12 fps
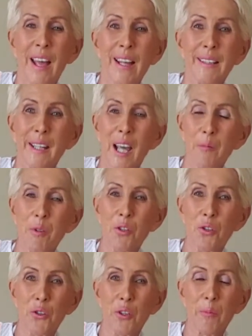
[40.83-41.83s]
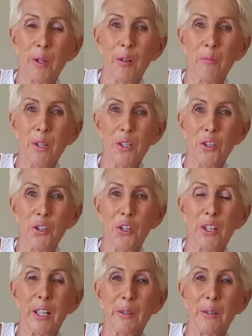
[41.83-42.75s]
And come and join me on my journey,